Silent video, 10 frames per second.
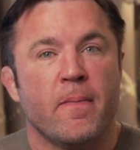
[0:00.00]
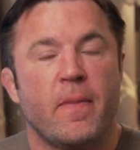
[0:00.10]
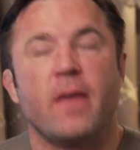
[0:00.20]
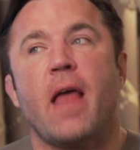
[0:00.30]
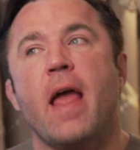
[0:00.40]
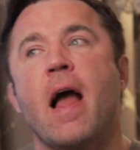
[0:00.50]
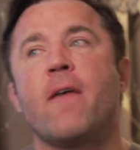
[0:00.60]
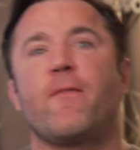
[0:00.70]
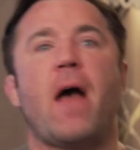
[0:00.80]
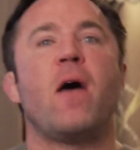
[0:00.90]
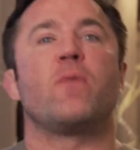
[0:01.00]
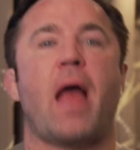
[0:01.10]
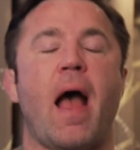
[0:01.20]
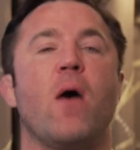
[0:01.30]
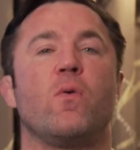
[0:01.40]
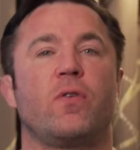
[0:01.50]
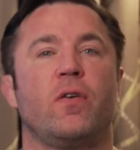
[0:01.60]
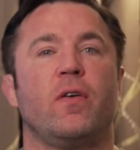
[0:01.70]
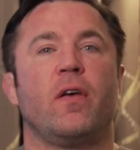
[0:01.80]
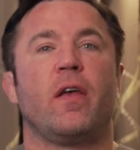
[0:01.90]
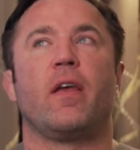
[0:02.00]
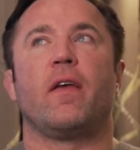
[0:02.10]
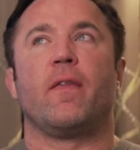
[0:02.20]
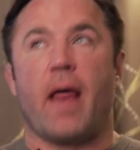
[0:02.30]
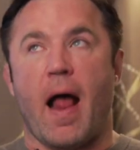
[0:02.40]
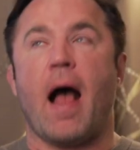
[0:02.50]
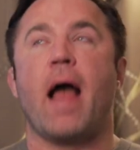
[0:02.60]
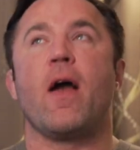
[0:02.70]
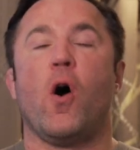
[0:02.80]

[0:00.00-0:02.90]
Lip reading: The day I found out that I